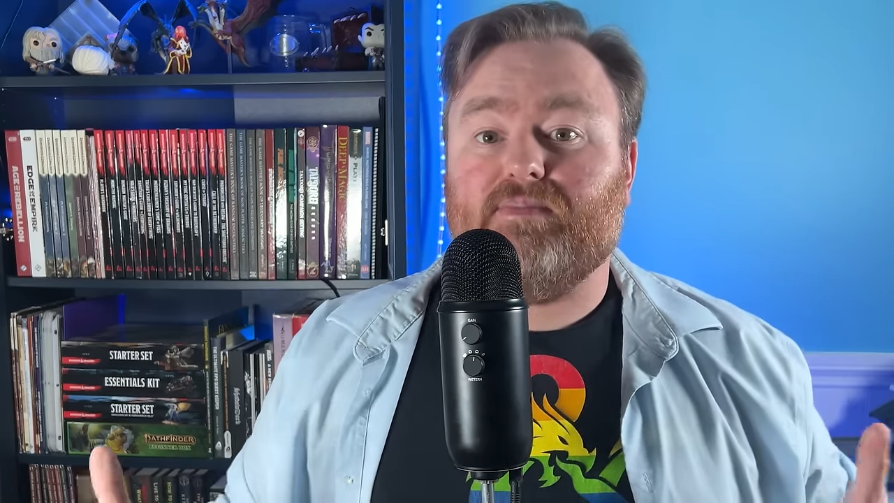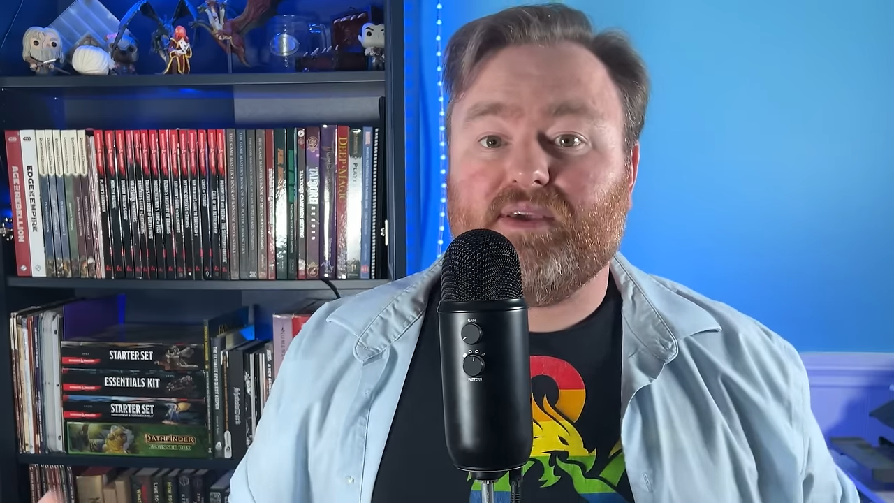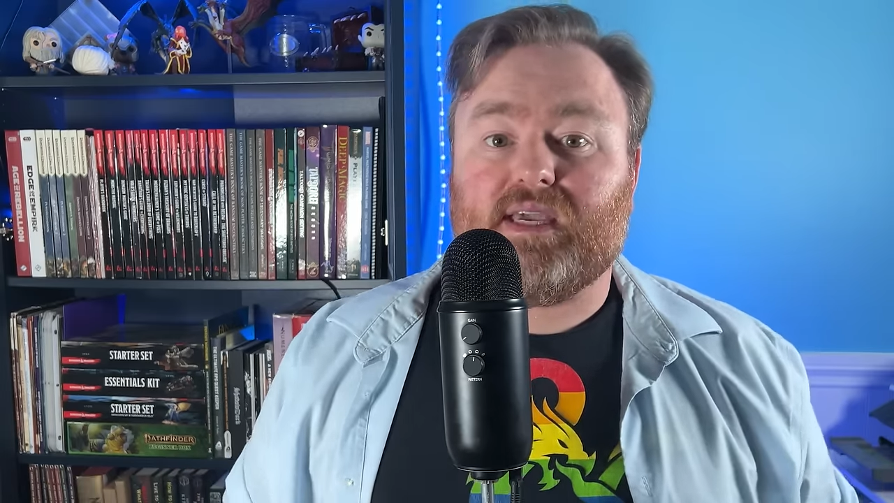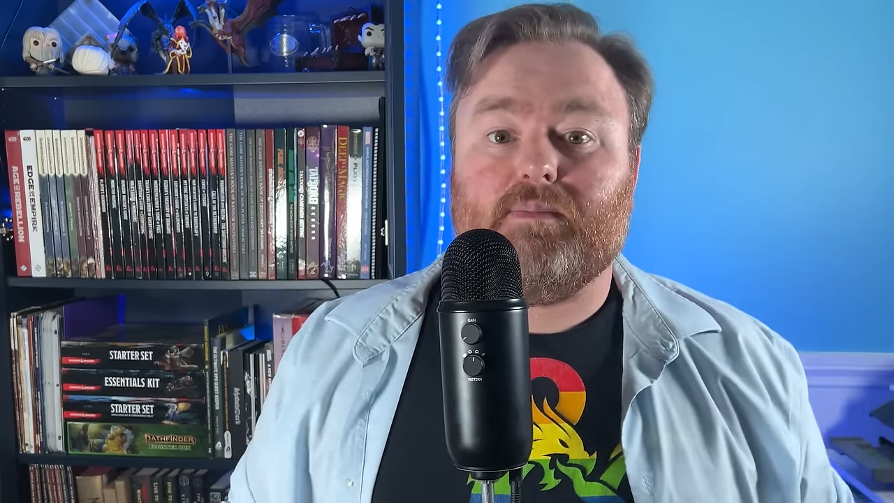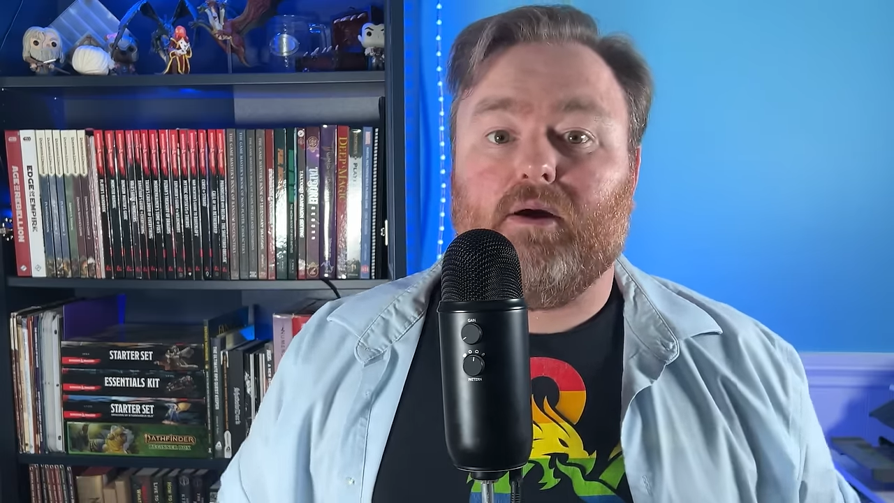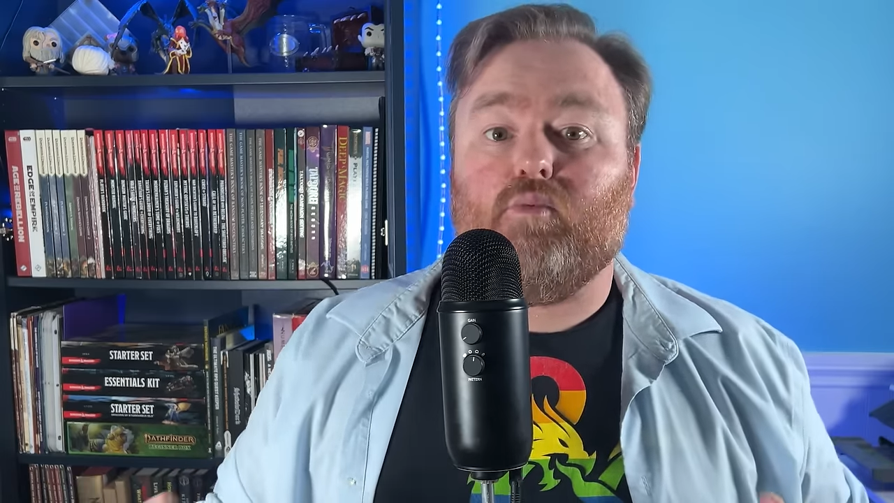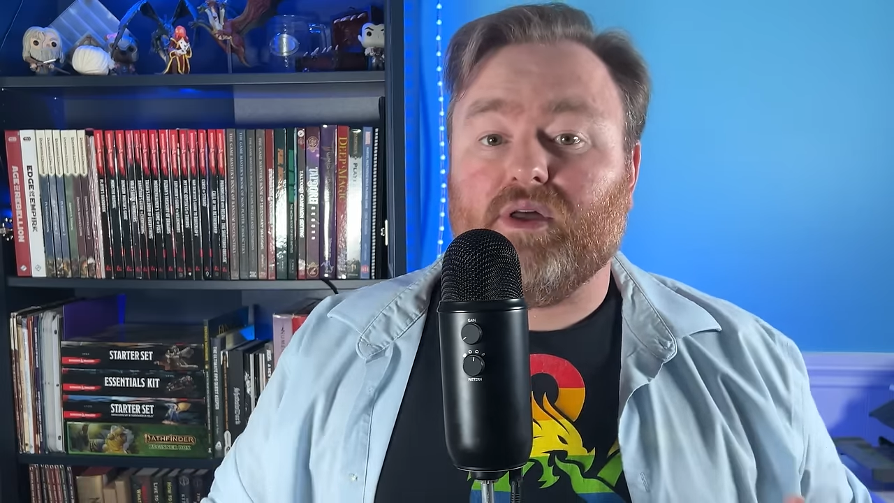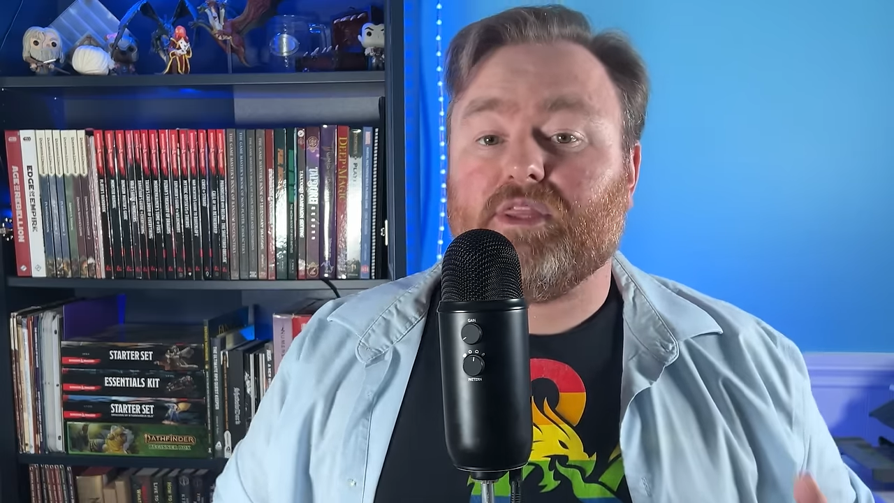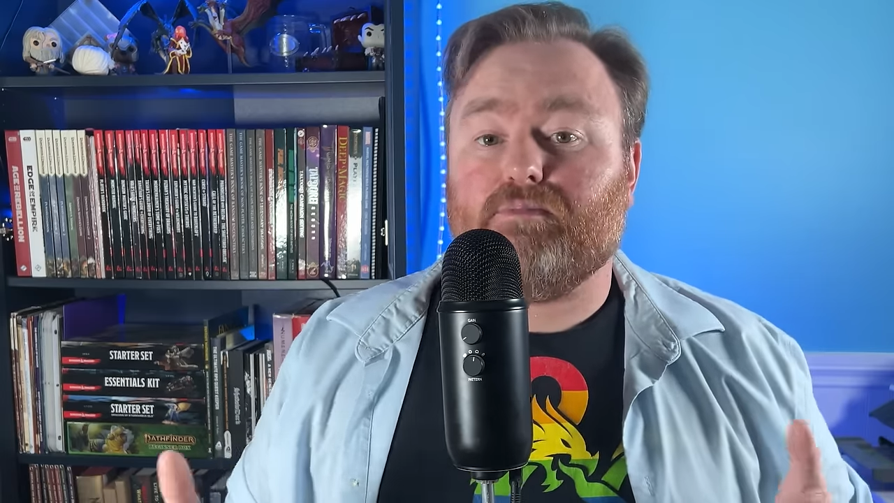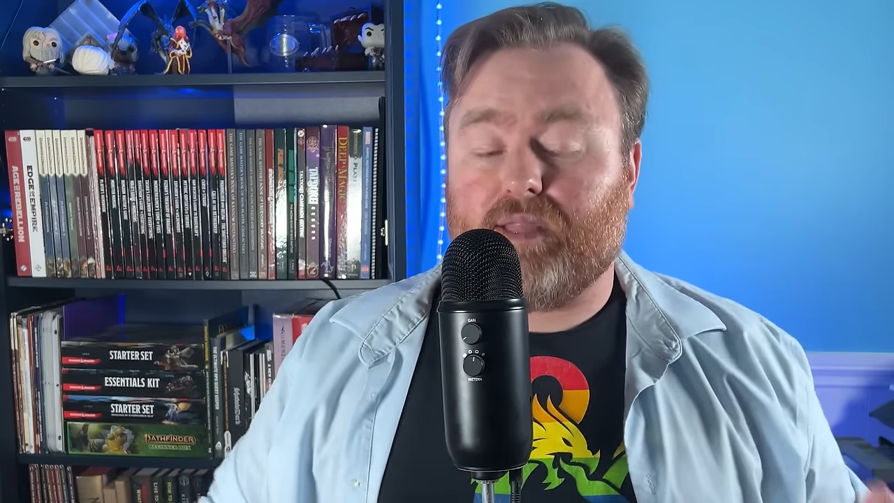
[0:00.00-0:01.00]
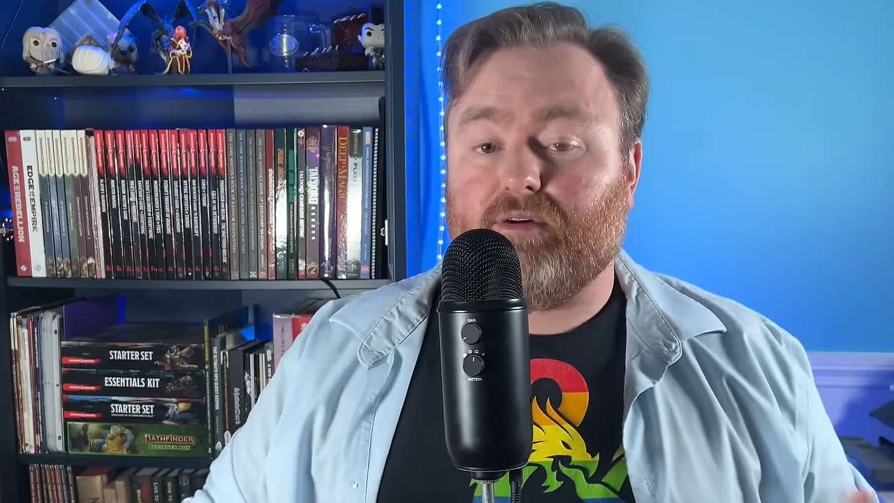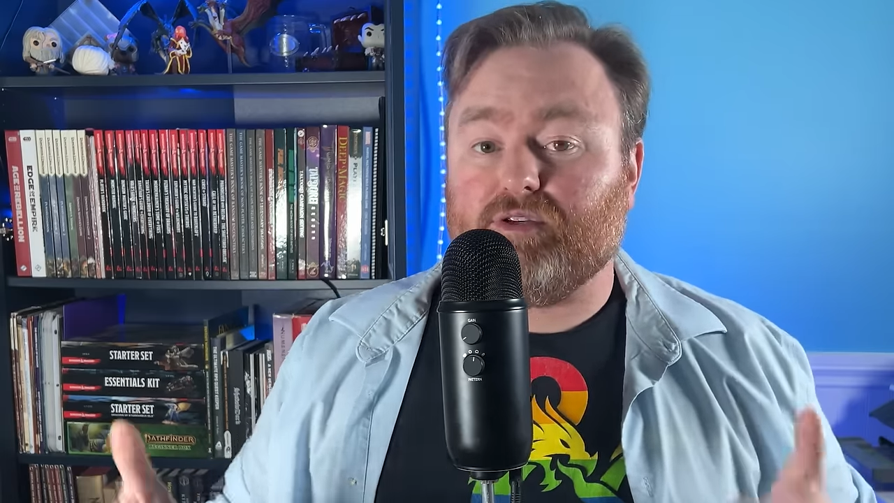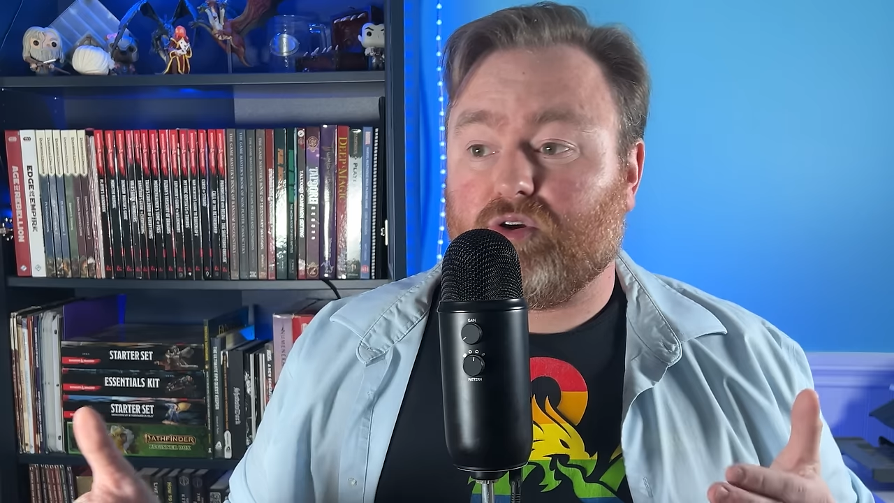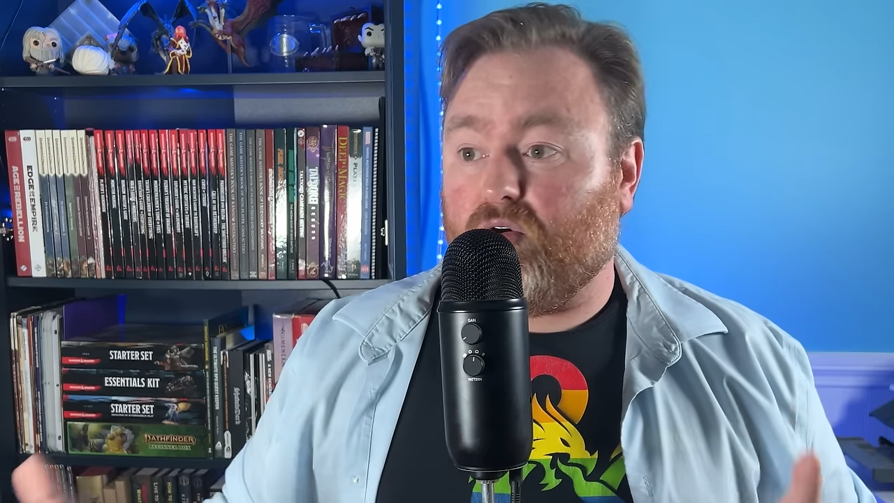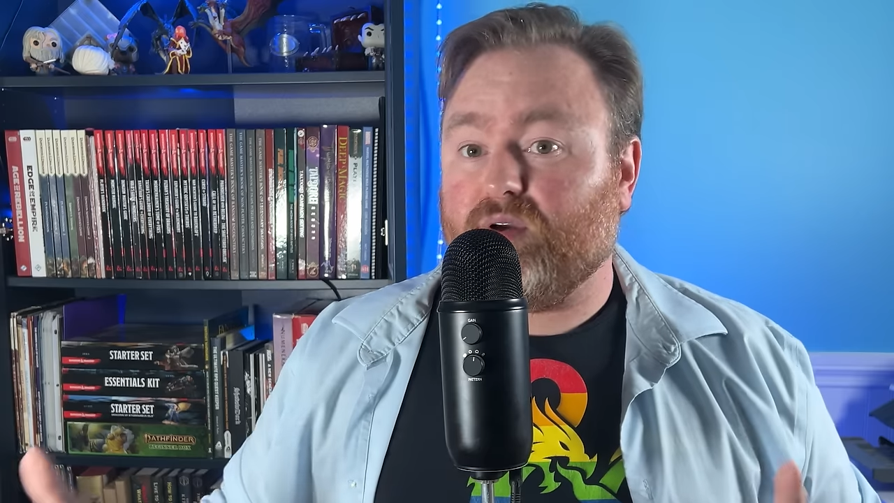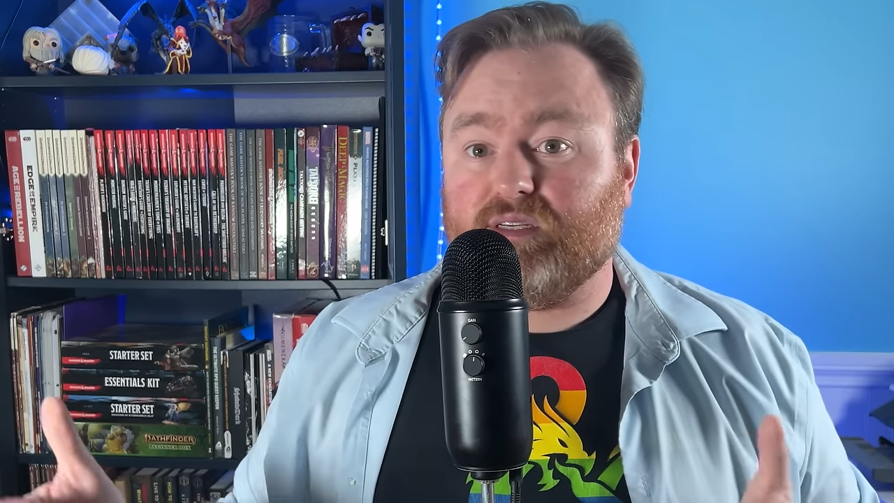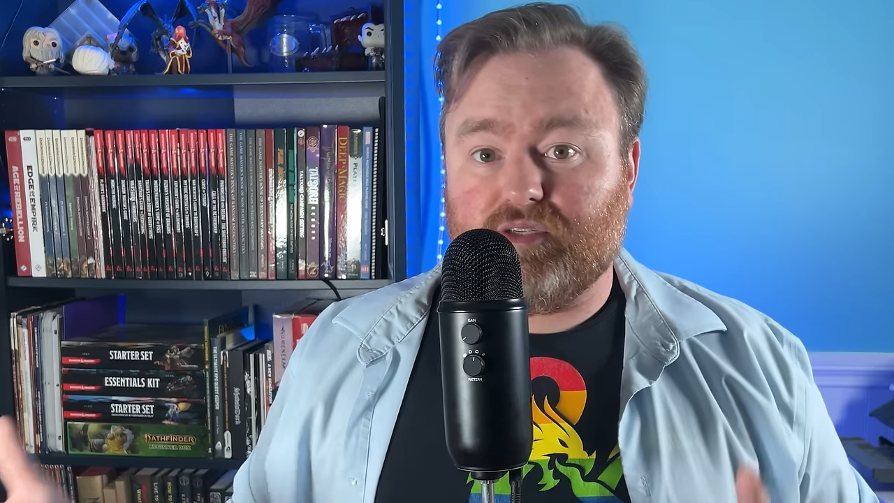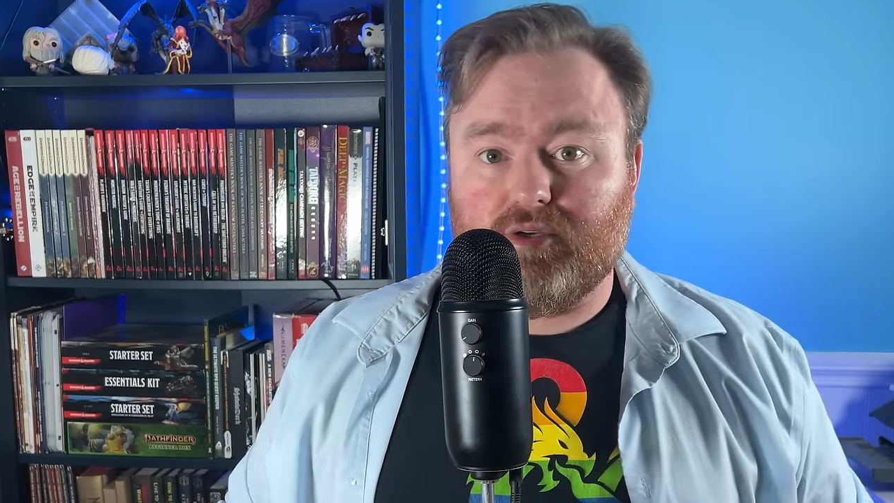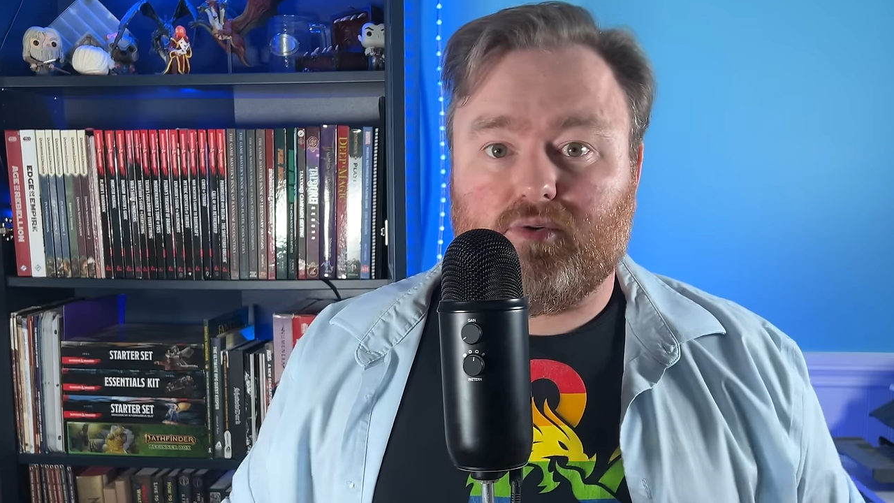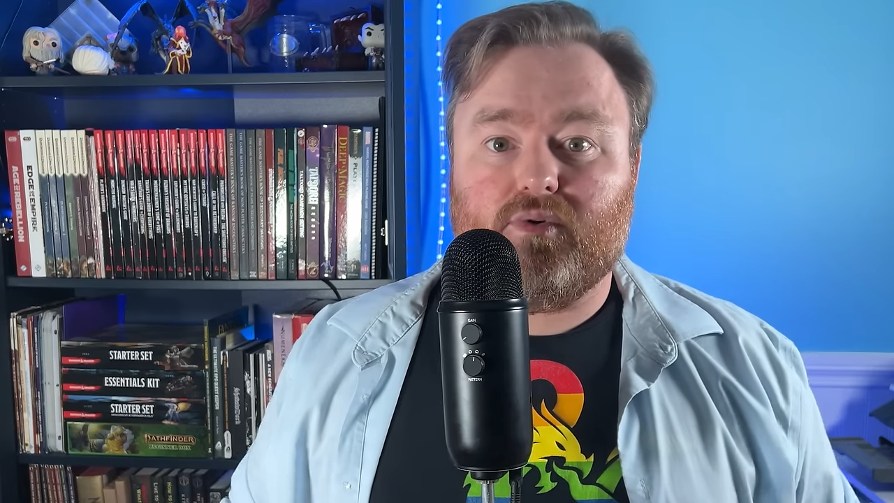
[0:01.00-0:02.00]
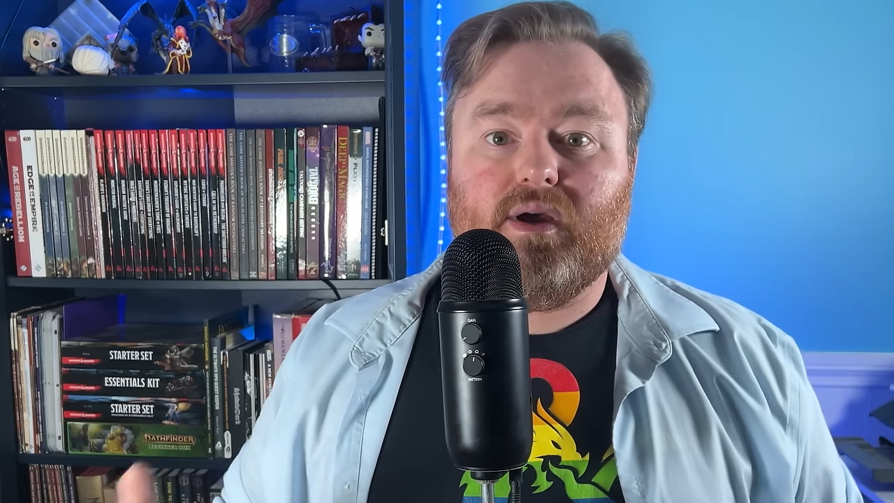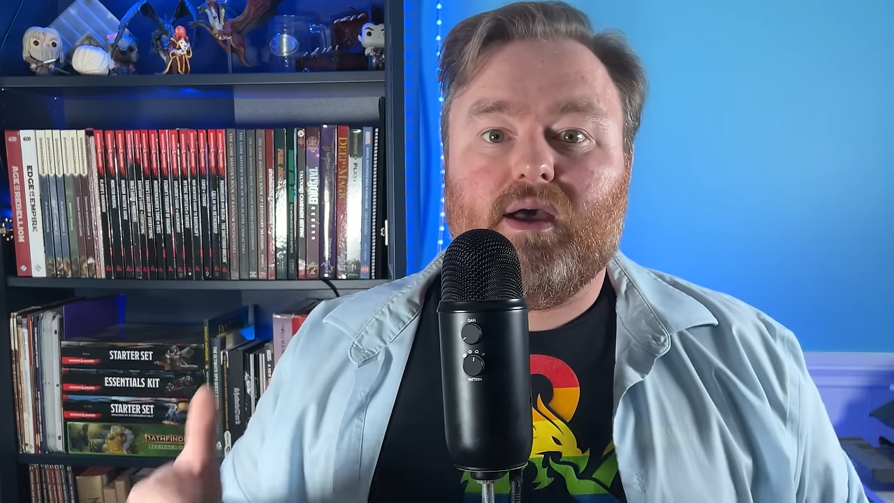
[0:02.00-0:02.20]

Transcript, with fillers: thinking about what the players are going to do,